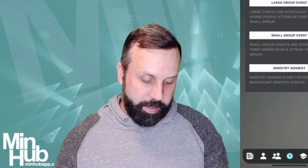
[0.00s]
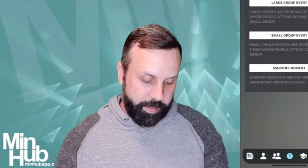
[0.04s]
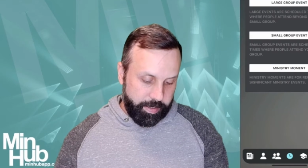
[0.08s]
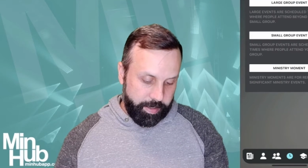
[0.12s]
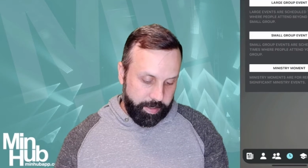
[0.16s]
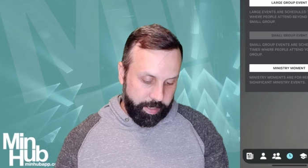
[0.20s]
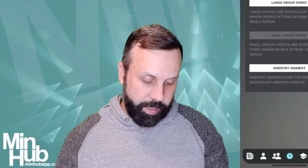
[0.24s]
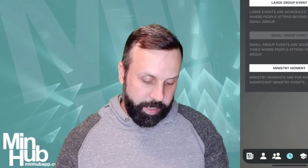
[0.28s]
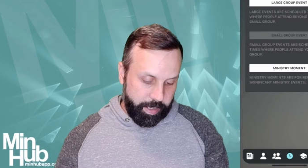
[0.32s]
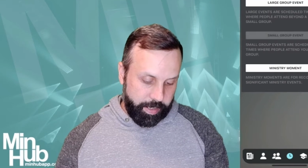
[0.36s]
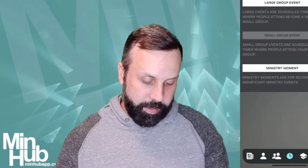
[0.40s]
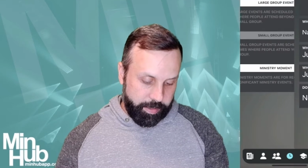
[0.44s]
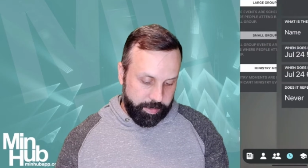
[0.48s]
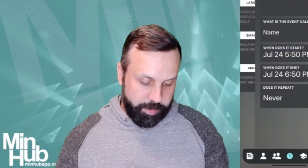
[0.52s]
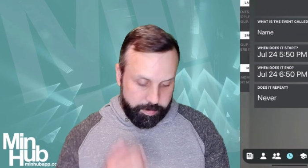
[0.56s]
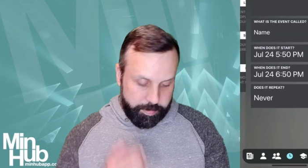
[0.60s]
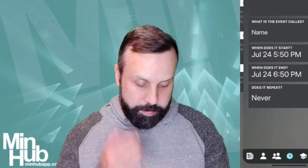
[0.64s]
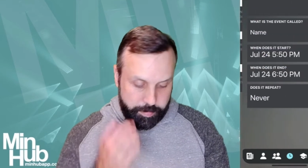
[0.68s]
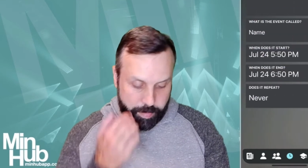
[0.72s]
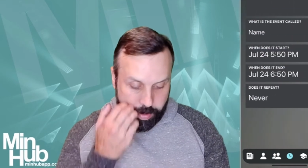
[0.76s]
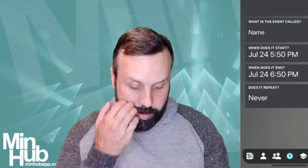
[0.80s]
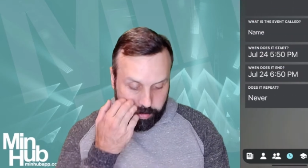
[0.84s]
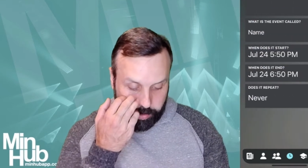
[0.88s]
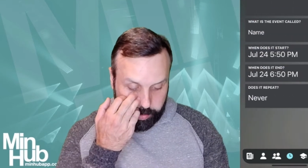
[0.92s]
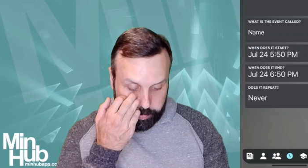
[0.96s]
clicking on
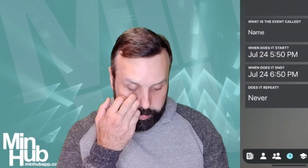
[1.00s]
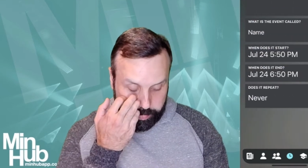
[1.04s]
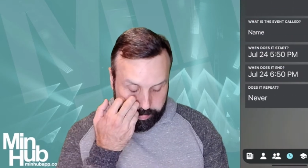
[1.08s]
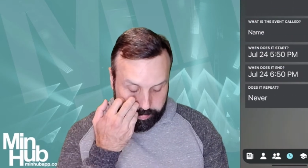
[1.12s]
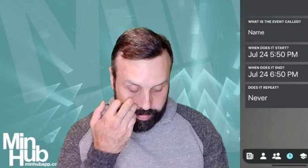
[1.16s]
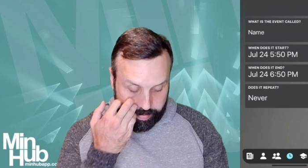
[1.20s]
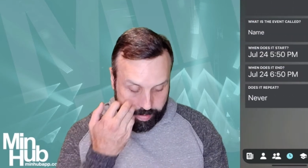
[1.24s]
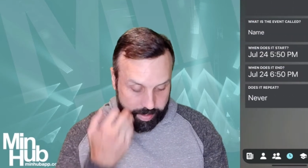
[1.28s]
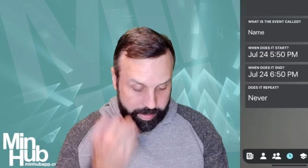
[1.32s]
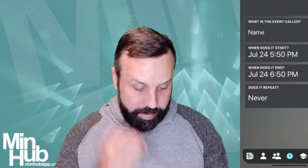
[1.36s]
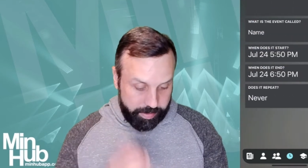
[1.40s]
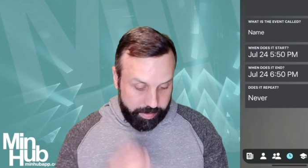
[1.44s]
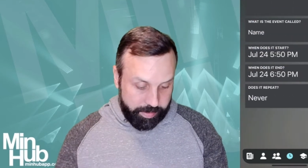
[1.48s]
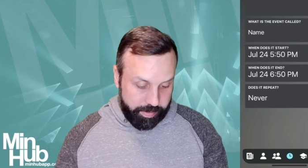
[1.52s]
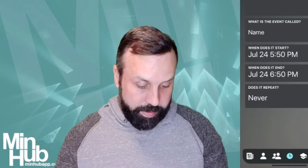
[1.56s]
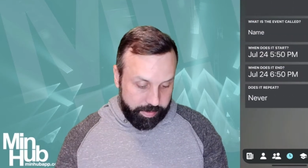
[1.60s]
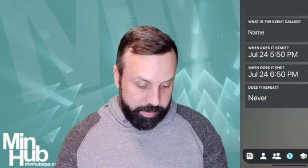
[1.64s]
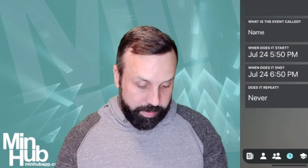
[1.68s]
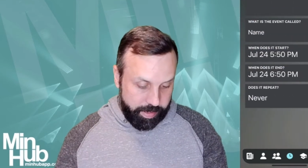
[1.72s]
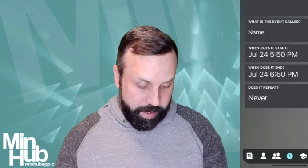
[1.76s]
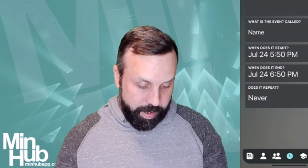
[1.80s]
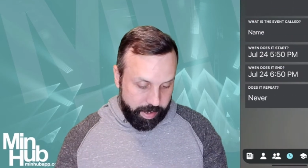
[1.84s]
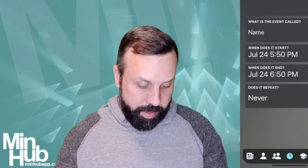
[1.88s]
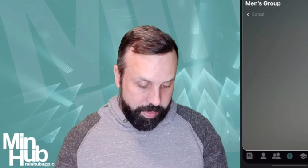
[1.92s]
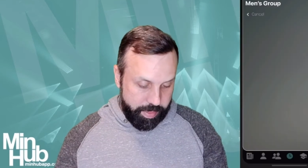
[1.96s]
Small Group Event,
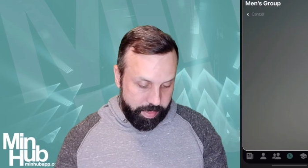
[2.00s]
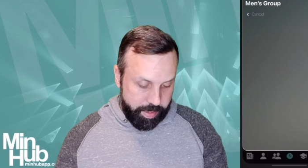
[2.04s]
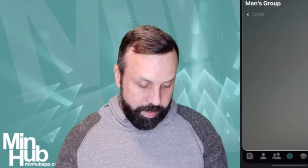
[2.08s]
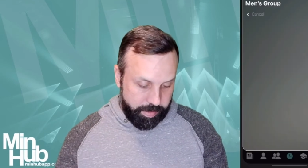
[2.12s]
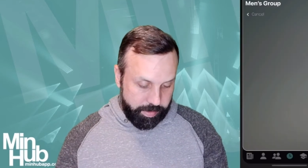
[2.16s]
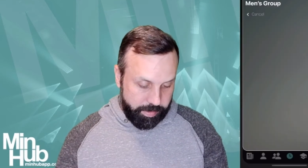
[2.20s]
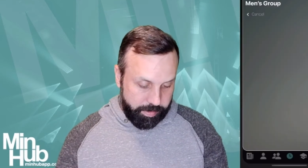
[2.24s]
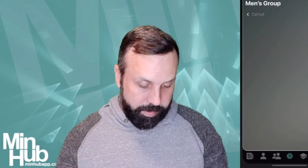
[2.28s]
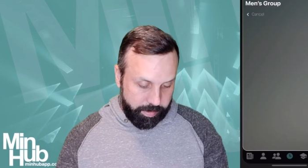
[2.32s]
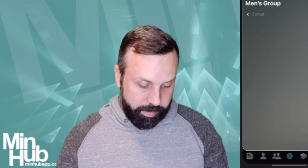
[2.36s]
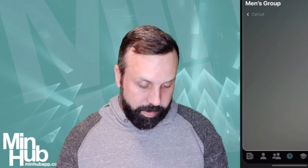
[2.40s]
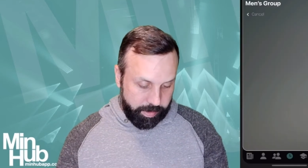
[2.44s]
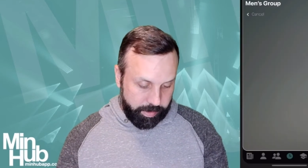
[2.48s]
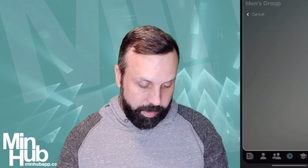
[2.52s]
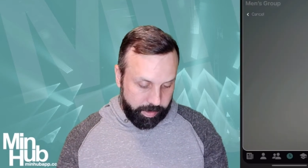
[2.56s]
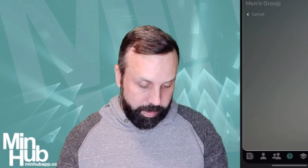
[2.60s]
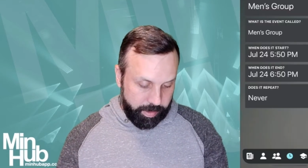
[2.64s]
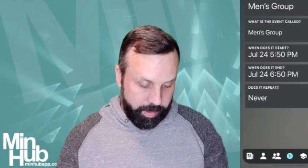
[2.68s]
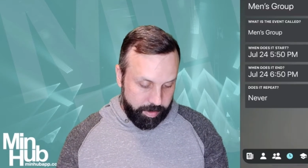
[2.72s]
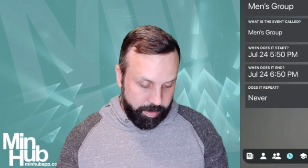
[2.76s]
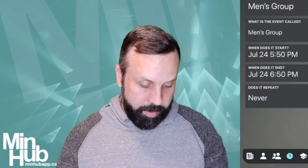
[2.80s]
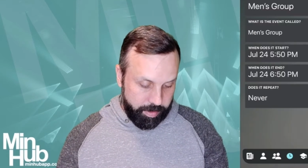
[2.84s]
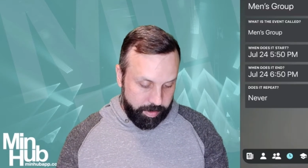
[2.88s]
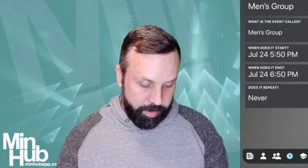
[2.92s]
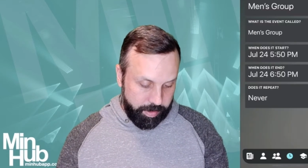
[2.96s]
and then
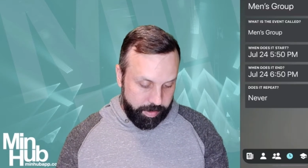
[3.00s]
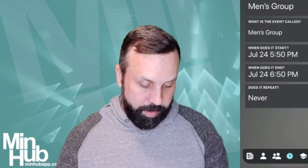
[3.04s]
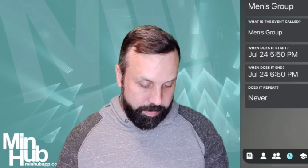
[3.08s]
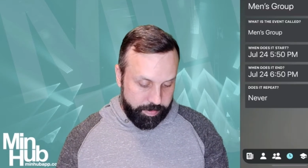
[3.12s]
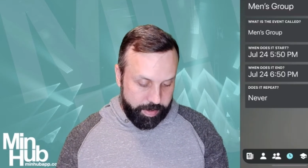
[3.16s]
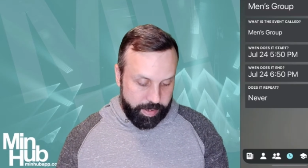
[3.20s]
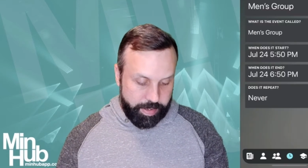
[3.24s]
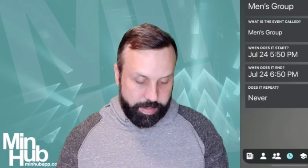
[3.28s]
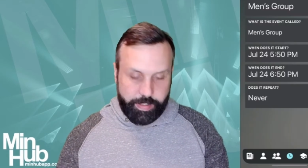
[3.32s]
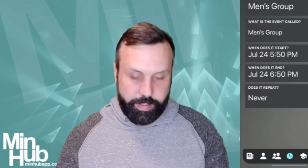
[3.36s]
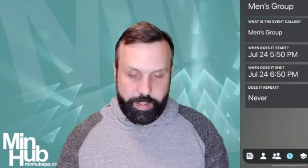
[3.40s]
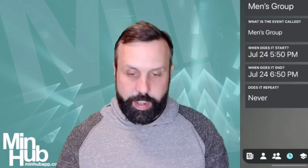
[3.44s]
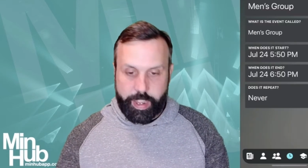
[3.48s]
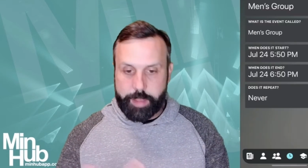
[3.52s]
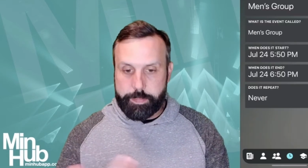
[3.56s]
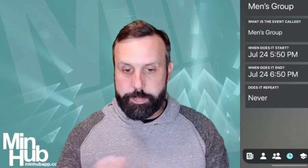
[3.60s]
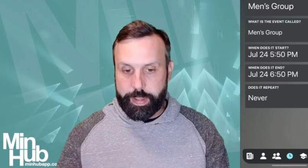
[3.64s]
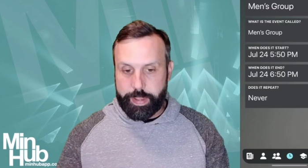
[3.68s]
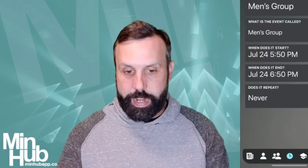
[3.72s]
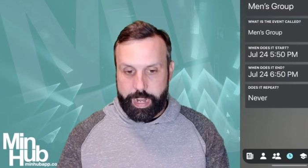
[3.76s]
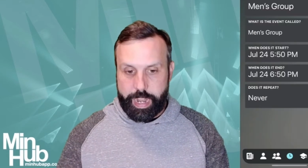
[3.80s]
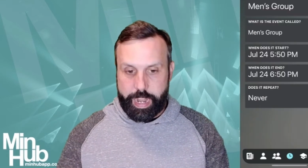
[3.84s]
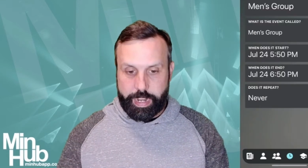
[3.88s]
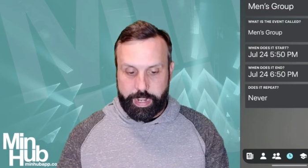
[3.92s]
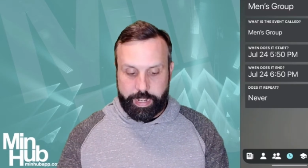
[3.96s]
selecting the event type
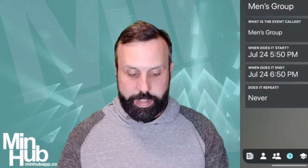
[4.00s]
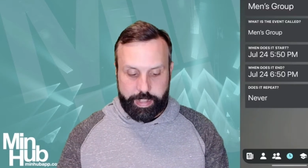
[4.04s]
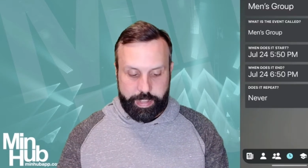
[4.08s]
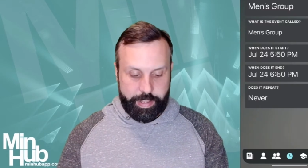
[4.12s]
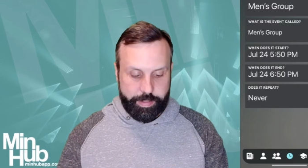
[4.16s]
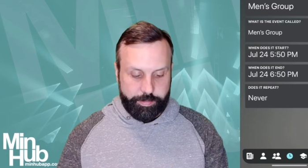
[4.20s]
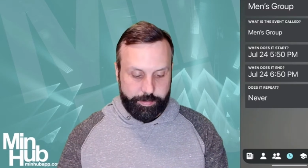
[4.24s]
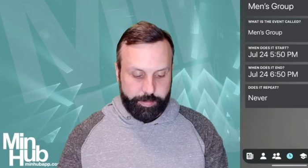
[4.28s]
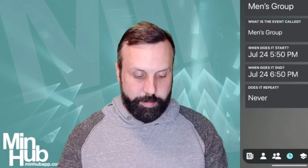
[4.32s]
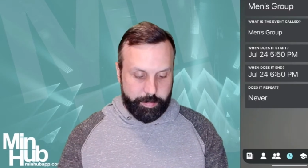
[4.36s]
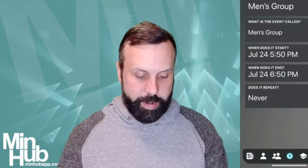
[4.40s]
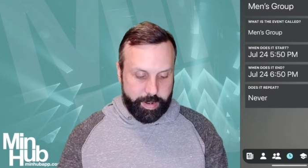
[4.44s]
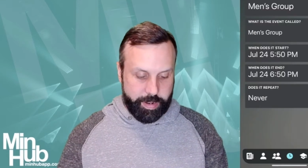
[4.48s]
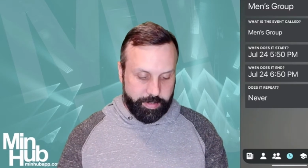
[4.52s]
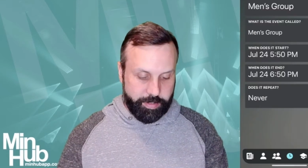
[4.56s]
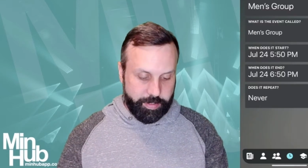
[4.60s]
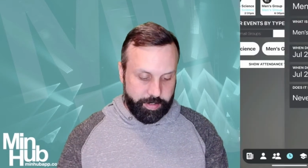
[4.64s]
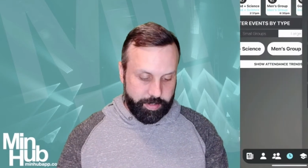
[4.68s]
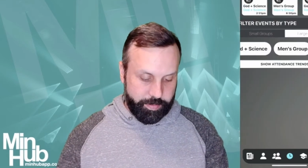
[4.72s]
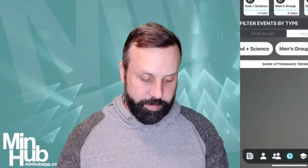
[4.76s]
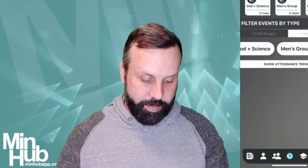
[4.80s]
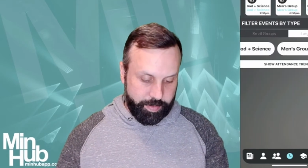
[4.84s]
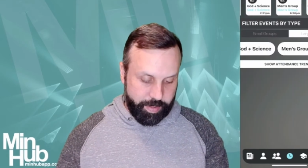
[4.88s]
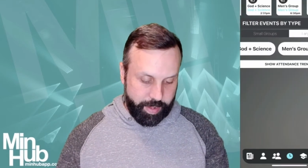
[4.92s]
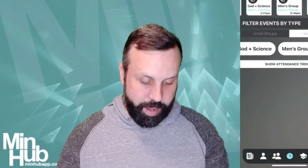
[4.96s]
and adding the information.